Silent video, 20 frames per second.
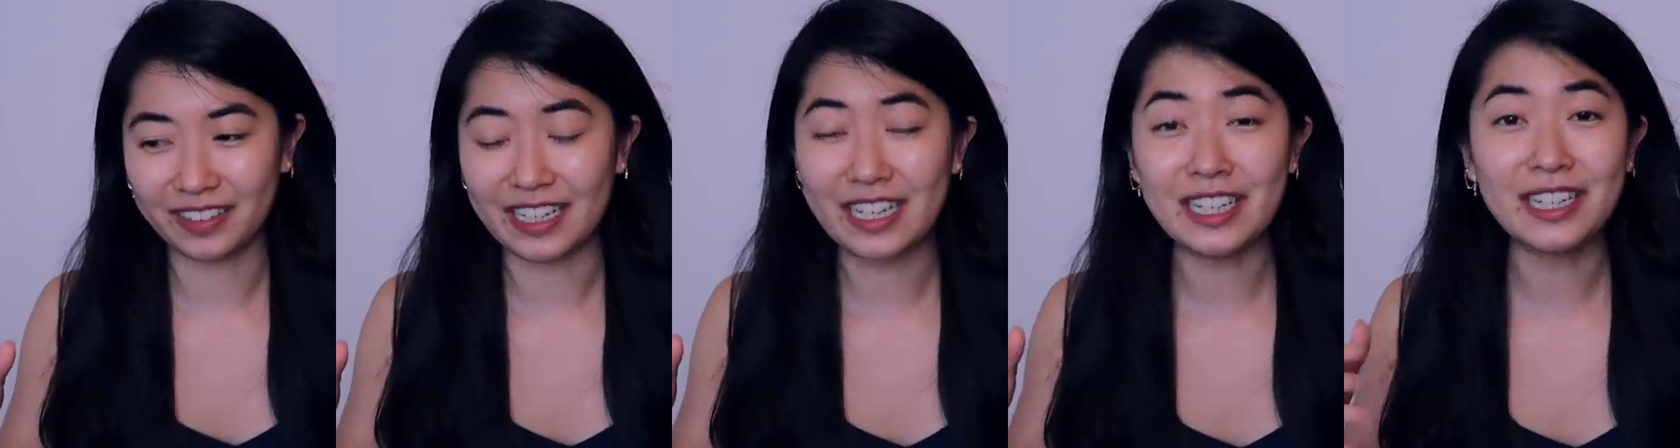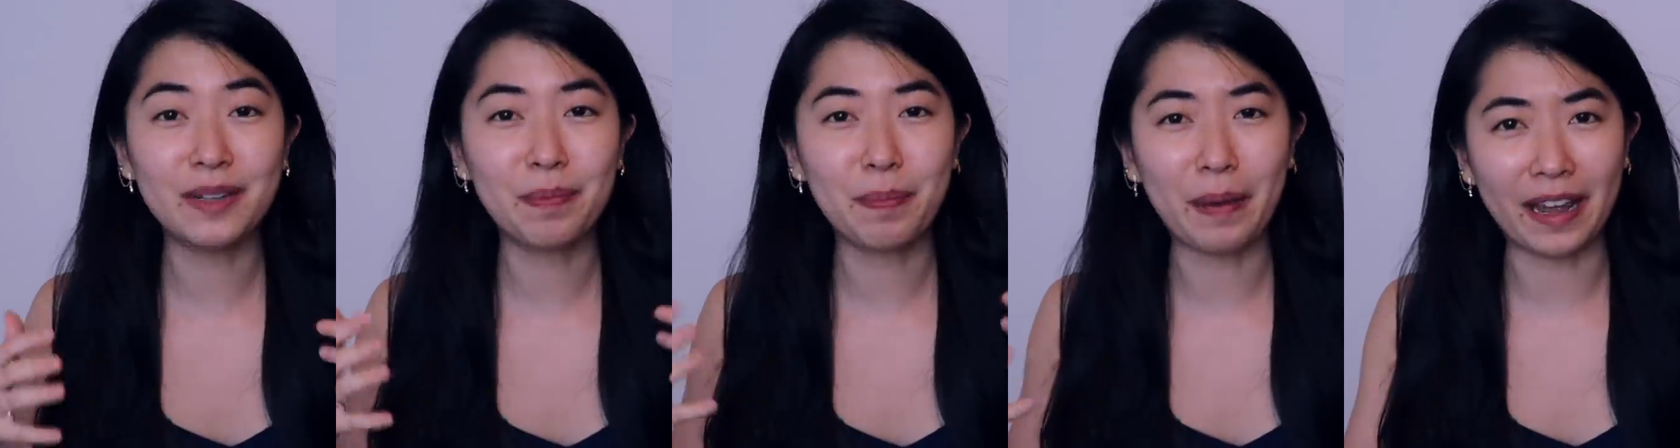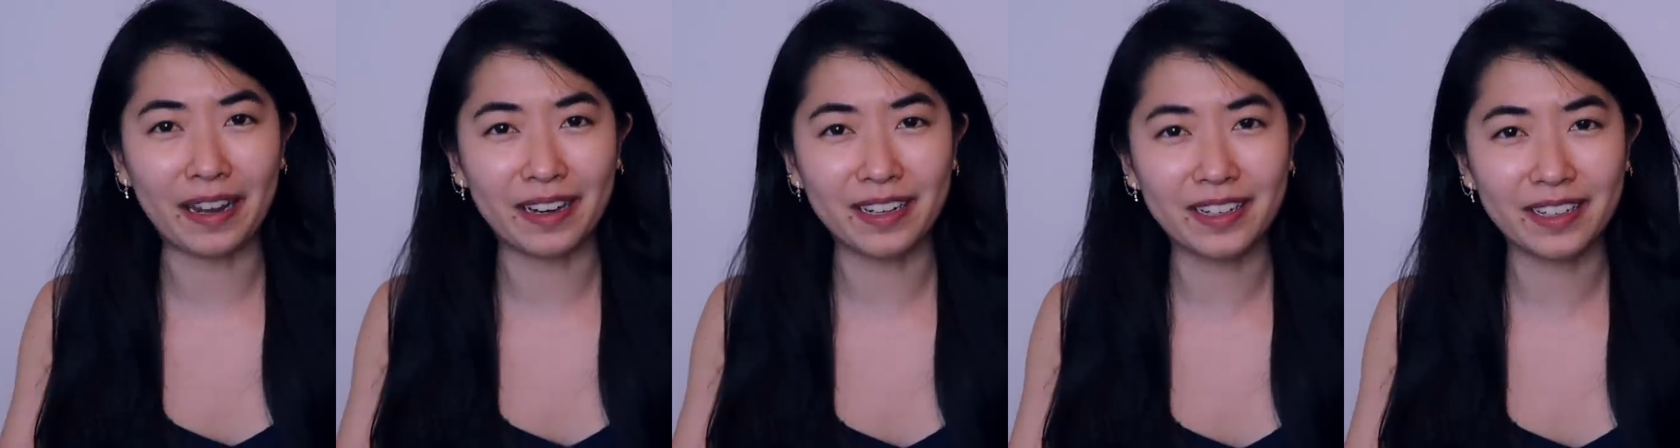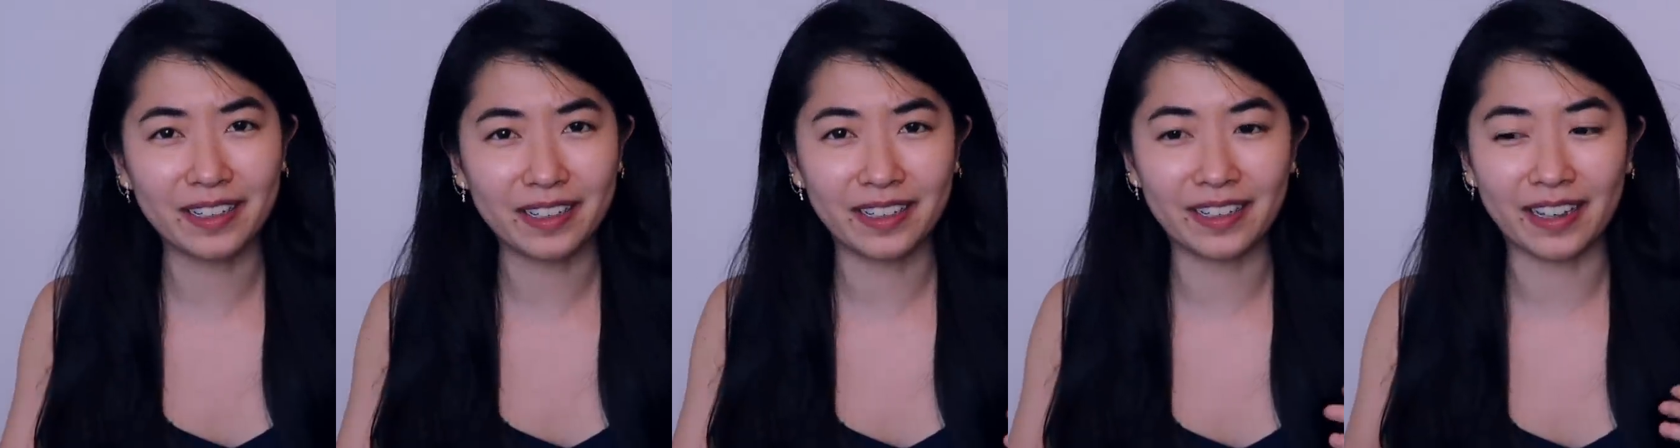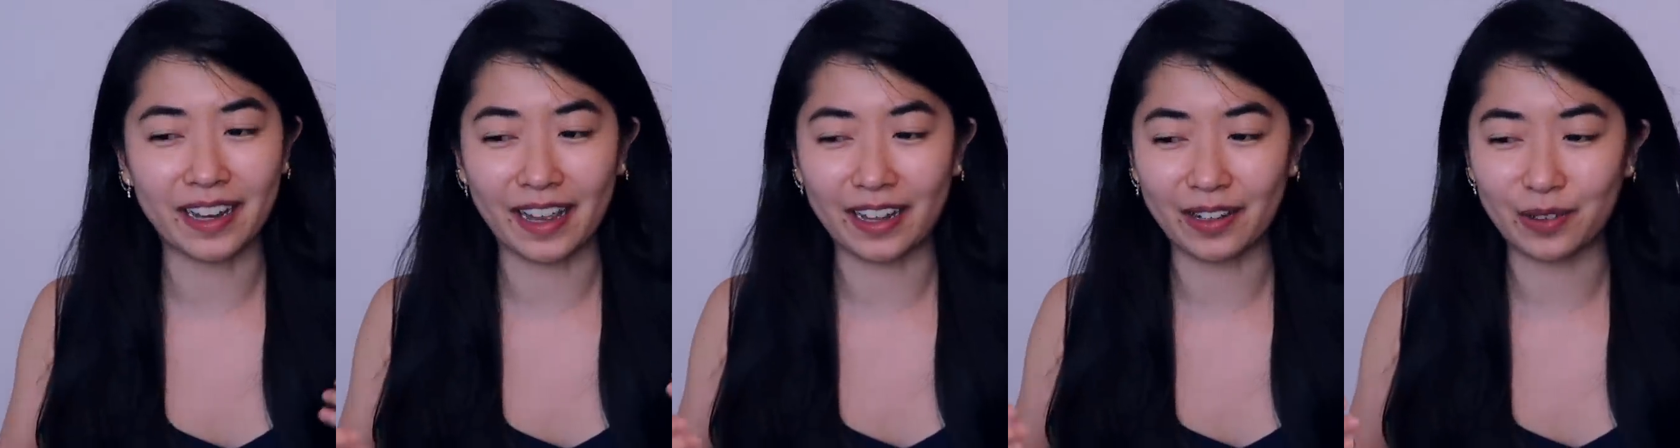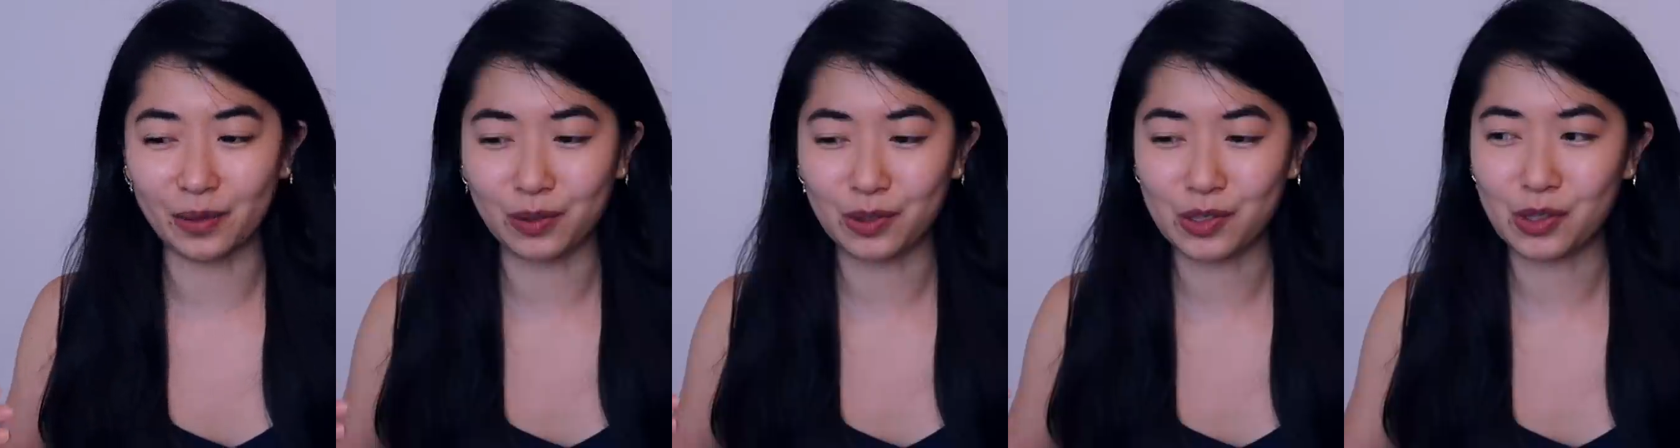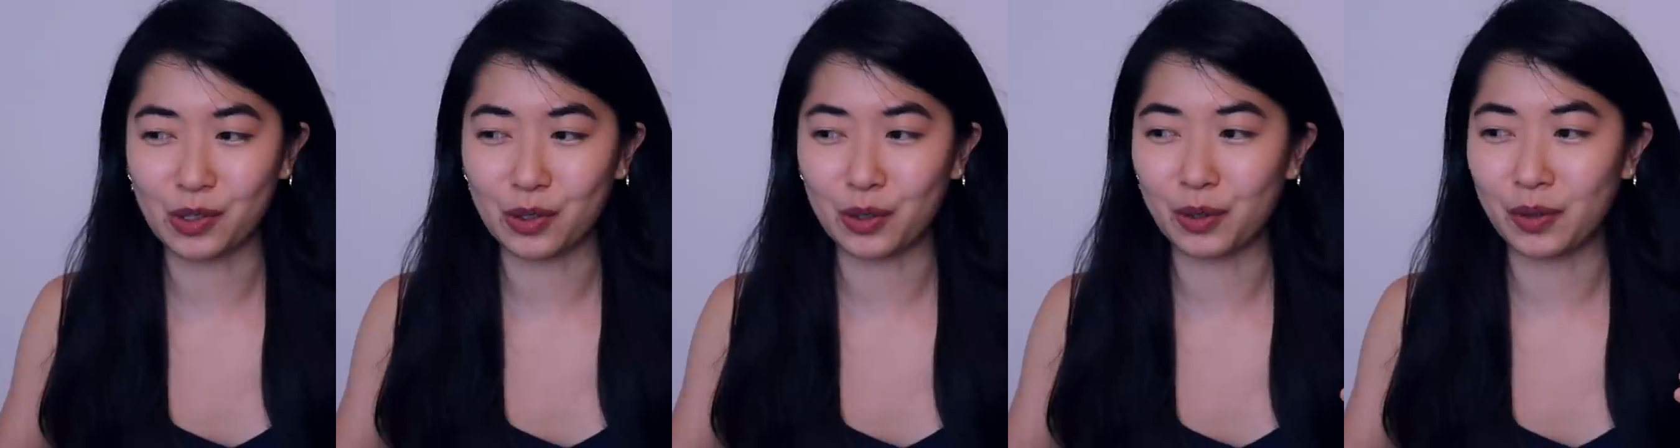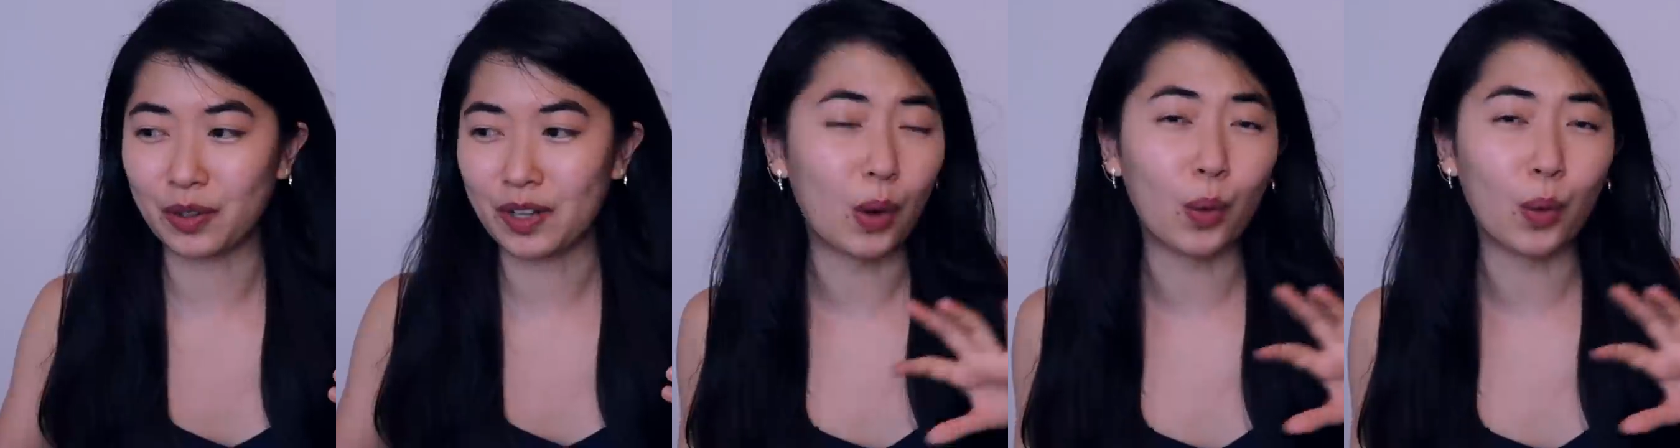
independent and also